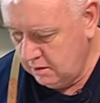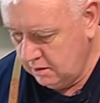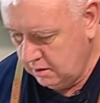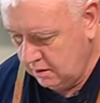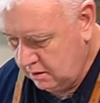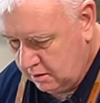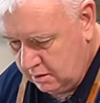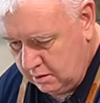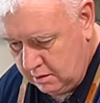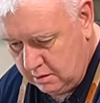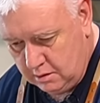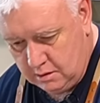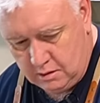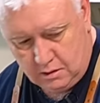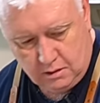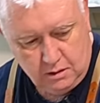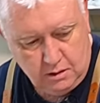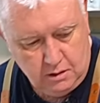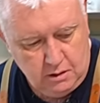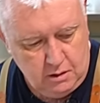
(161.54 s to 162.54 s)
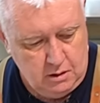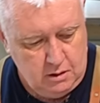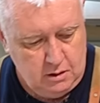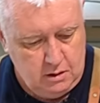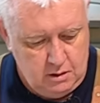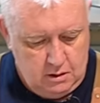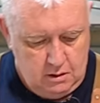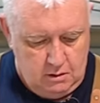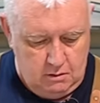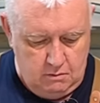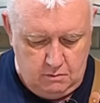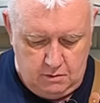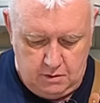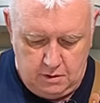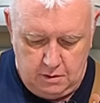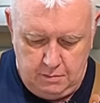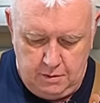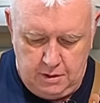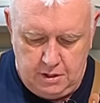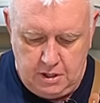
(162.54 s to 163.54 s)
I'm
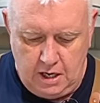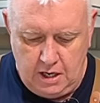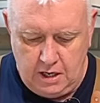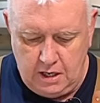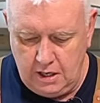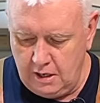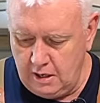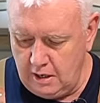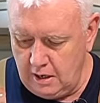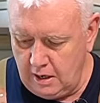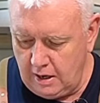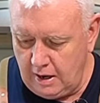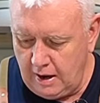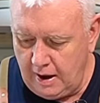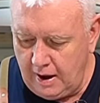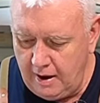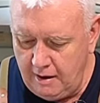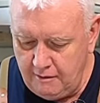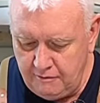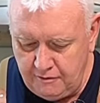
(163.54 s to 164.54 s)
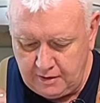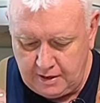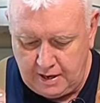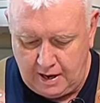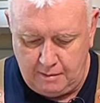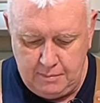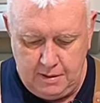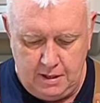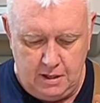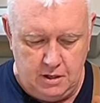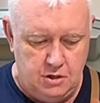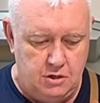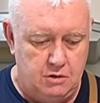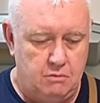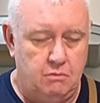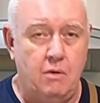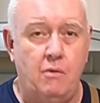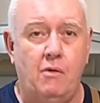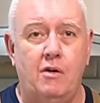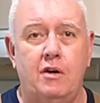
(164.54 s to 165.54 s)
going to be taking half a cabbage.
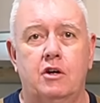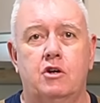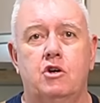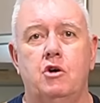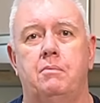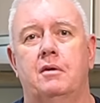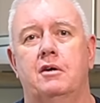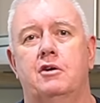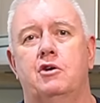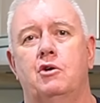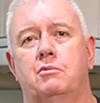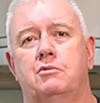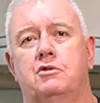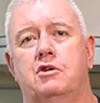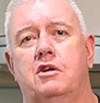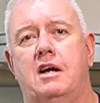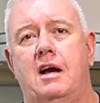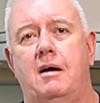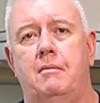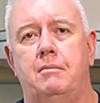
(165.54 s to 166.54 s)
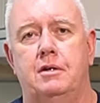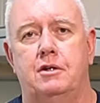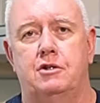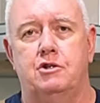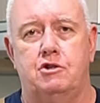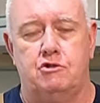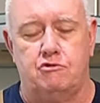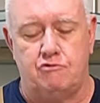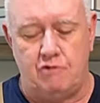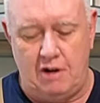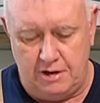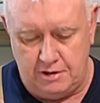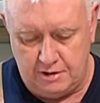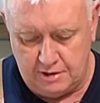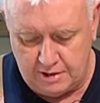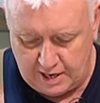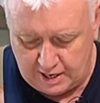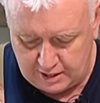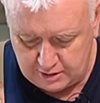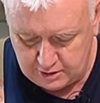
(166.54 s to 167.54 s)
We want a couple of cups of cabbage,
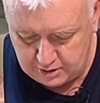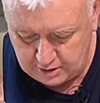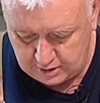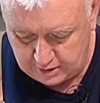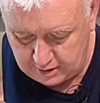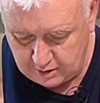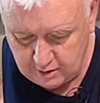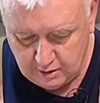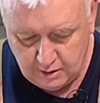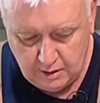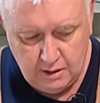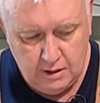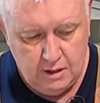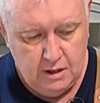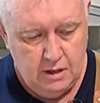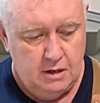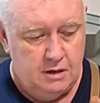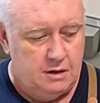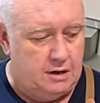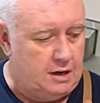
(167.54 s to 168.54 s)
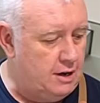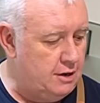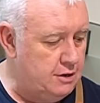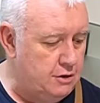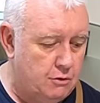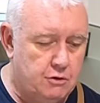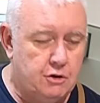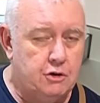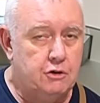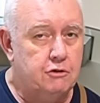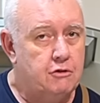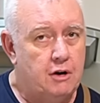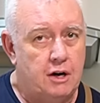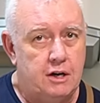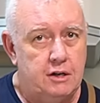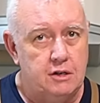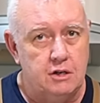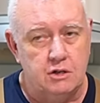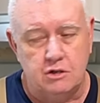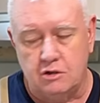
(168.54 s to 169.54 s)
shredded actually. Now you can
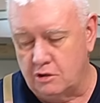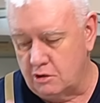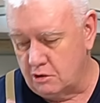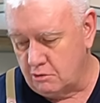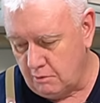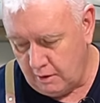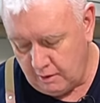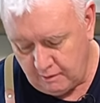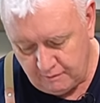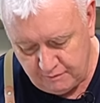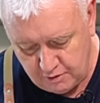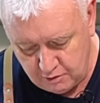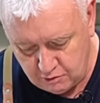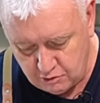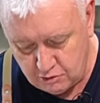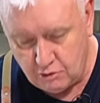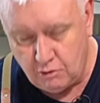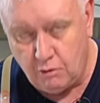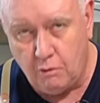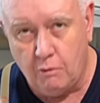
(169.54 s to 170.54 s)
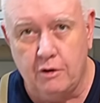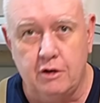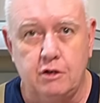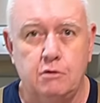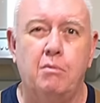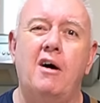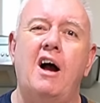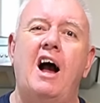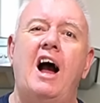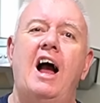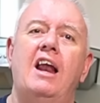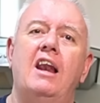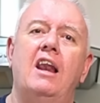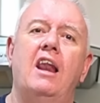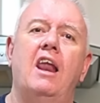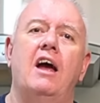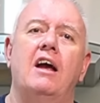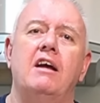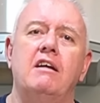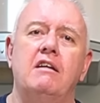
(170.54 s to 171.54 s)
grate this as well if you so wish, but I
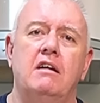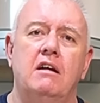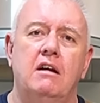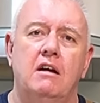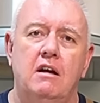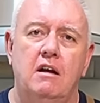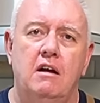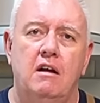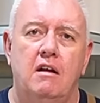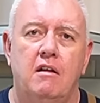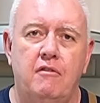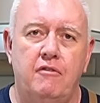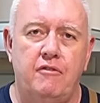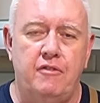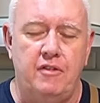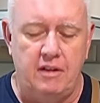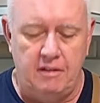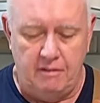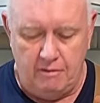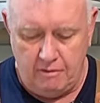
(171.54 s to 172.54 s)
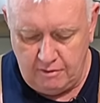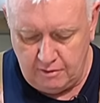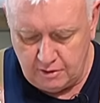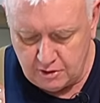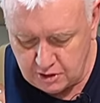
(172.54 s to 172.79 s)
like thin